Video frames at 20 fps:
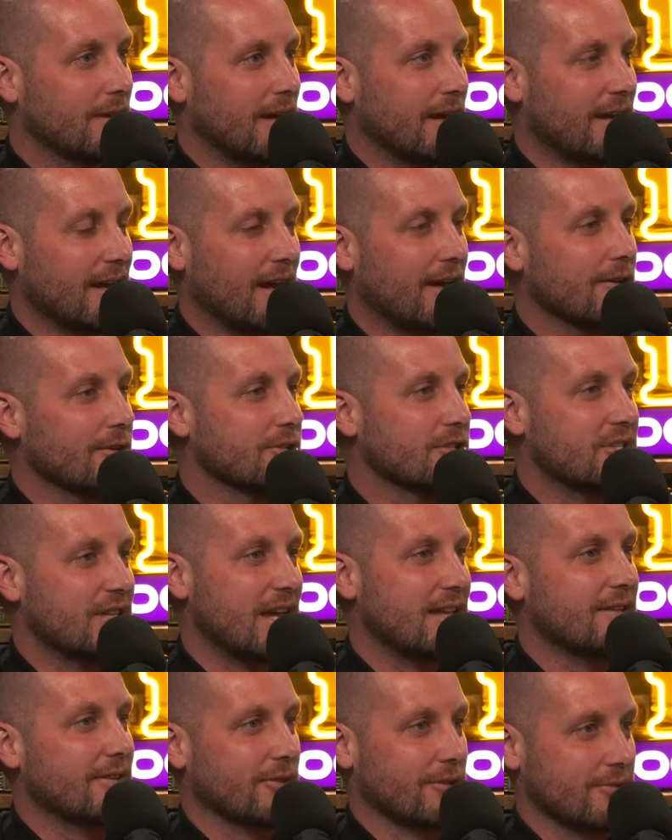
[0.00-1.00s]
And I
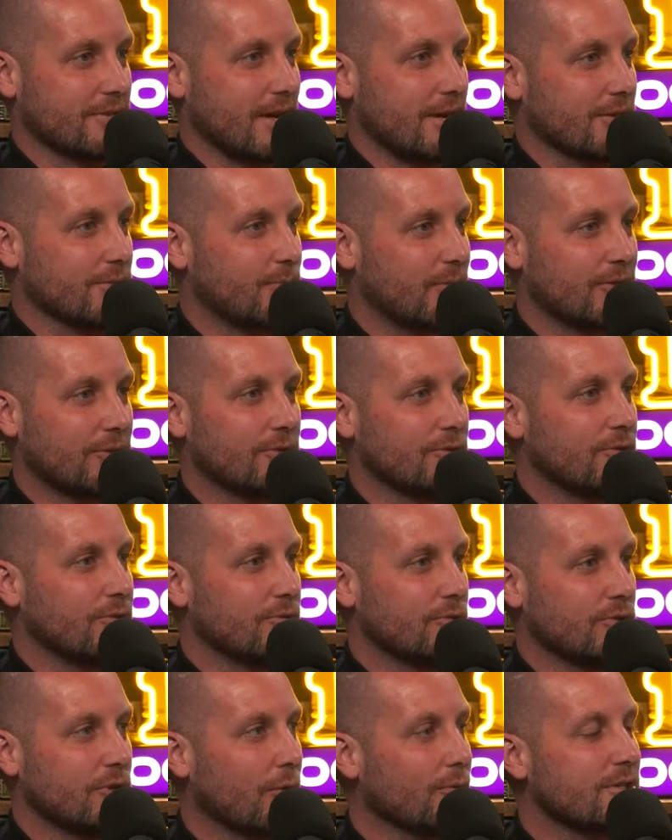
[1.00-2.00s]
understand that there's errors, but
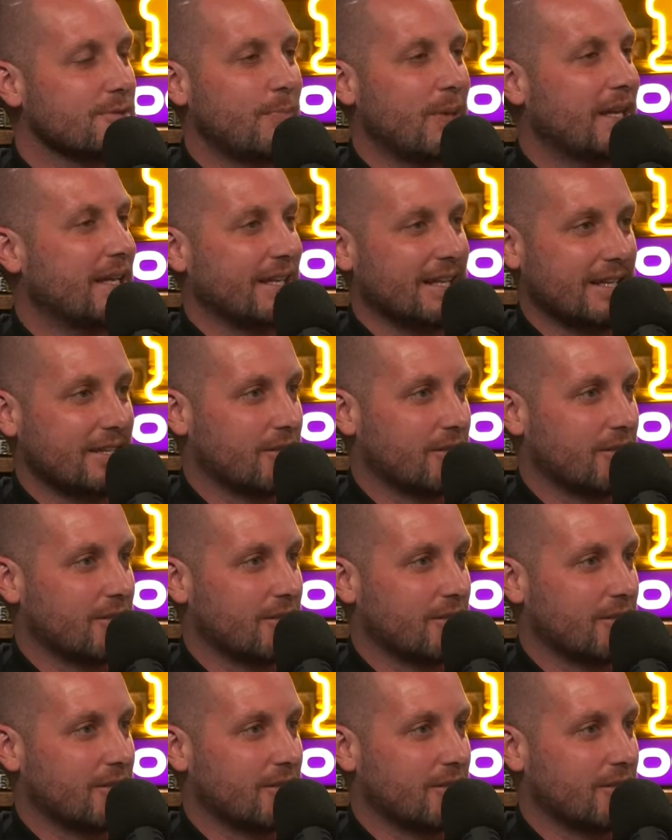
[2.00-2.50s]
no one's picking